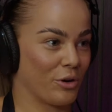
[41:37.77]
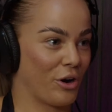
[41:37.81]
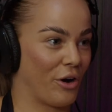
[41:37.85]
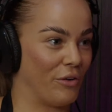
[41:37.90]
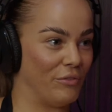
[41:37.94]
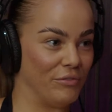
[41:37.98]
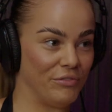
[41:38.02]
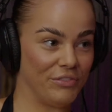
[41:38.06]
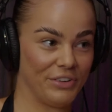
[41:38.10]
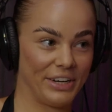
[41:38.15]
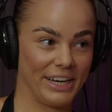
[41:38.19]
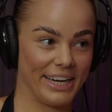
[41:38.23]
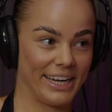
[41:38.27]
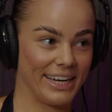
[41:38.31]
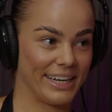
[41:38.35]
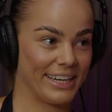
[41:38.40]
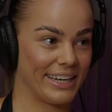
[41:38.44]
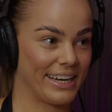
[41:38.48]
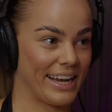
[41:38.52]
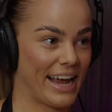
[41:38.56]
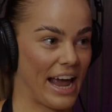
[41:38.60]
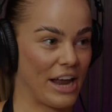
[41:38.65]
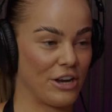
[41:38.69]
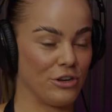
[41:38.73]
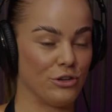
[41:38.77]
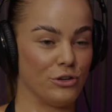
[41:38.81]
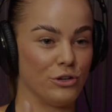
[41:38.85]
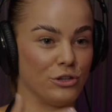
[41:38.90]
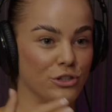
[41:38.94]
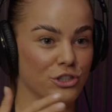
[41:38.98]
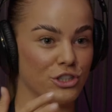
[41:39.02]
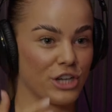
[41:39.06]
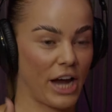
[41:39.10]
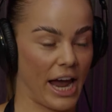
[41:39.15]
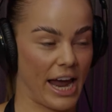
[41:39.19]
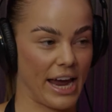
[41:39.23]
confident. And you
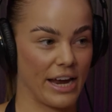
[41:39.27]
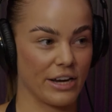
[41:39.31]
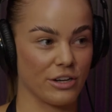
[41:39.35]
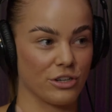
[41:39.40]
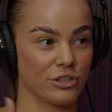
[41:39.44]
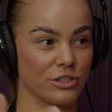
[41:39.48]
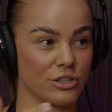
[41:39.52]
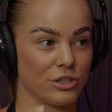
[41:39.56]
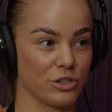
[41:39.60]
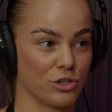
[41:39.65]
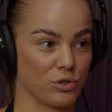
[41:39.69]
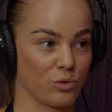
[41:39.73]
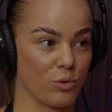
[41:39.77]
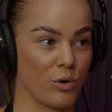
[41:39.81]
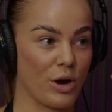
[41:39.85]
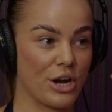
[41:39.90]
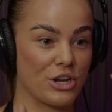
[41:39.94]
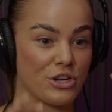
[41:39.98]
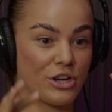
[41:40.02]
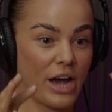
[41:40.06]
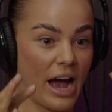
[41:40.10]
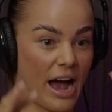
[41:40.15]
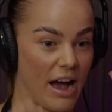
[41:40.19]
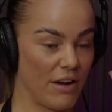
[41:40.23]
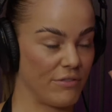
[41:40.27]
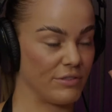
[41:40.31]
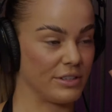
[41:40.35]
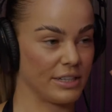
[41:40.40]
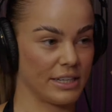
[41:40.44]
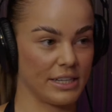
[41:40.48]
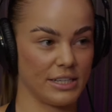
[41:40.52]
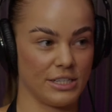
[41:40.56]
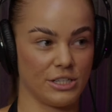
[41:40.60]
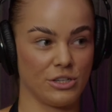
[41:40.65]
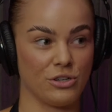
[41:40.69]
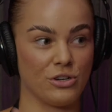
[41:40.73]
change the story and you have to
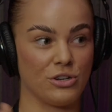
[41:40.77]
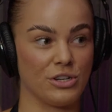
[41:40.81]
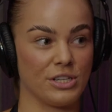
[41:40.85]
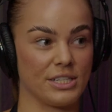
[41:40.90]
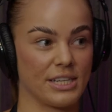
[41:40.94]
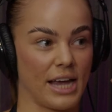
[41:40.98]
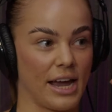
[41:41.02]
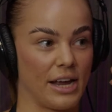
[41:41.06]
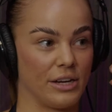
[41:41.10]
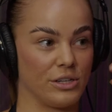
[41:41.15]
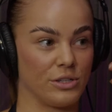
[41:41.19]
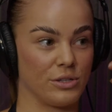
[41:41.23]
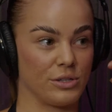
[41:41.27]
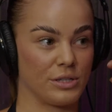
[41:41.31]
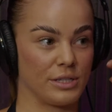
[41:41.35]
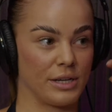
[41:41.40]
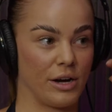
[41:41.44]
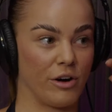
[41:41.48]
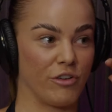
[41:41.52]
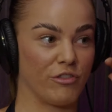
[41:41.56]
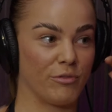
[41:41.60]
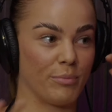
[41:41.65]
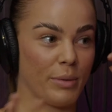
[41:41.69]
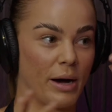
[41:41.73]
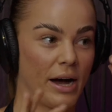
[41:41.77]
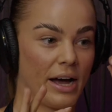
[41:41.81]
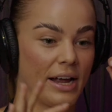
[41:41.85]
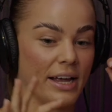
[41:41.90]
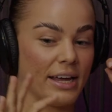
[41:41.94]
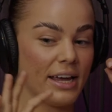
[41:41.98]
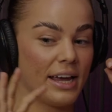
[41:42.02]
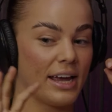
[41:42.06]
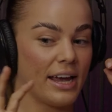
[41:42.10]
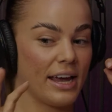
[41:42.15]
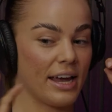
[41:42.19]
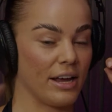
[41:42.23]
continue to say it to yourself, but
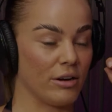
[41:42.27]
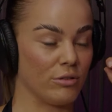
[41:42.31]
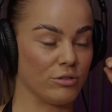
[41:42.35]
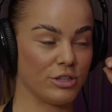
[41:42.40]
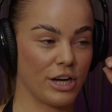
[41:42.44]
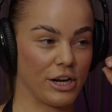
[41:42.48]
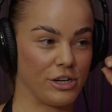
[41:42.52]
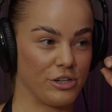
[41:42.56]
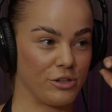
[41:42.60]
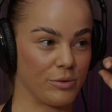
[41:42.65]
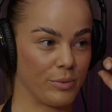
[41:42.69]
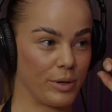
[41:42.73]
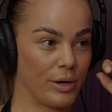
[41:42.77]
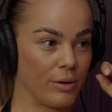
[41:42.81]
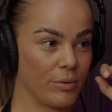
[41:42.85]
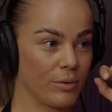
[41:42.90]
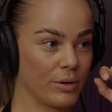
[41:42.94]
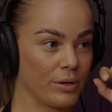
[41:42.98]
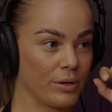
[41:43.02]
it'll change your world.